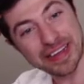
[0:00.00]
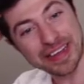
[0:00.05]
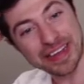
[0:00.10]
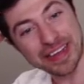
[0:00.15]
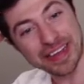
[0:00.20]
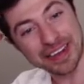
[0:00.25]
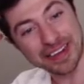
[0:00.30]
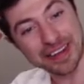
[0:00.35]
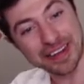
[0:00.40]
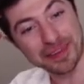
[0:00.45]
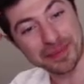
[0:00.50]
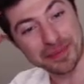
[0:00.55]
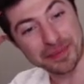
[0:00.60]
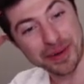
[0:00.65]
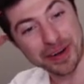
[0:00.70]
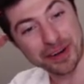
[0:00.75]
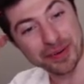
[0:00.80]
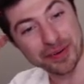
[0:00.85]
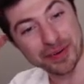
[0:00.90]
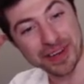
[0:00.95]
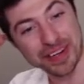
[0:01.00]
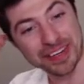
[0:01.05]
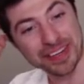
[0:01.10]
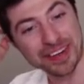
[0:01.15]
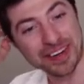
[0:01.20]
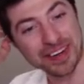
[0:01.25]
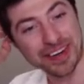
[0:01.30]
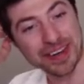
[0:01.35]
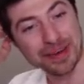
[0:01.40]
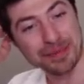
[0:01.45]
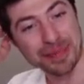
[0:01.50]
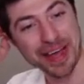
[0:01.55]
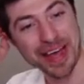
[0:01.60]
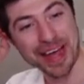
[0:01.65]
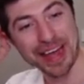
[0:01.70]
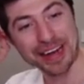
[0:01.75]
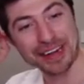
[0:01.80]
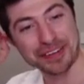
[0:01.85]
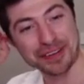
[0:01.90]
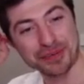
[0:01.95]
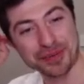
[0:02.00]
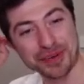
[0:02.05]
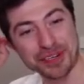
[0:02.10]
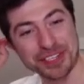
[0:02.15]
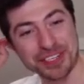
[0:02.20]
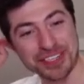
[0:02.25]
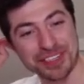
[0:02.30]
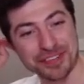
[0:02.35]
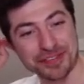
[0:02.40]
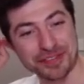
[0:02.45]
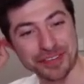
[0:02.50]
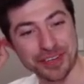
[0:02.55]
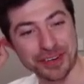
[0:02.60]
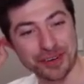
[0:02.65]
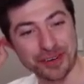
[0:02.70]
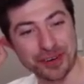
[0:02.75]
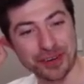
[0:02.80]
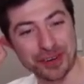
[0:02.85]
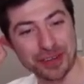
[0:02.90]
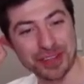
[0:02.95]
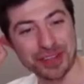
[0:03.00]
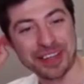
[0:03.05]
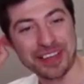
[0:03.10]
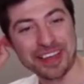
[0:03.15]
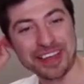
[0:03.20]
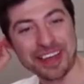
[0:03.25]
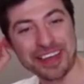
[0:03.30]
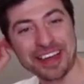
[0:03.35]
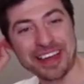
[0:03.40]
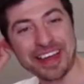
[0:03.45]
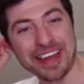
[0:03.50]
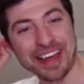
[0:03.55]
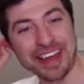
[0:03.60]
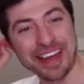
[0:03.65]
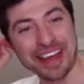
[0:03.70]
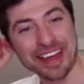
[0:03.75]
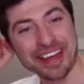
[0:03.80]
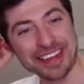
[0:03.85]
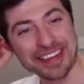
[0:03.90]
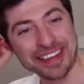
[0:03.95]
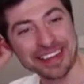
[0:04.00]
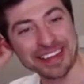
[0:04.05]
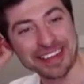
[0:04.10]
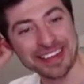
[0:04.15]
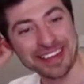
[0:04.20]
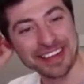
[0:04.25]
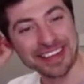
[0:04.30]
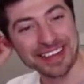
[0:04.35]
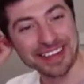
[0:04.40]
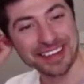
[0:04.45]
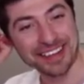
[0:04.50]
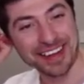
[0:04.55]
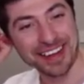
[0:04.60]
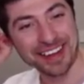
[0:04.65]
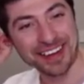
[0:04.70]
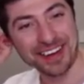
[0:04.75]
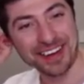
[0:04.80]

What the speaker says: Out comes Marowak. I panic switch into Vigoroth, and he's like,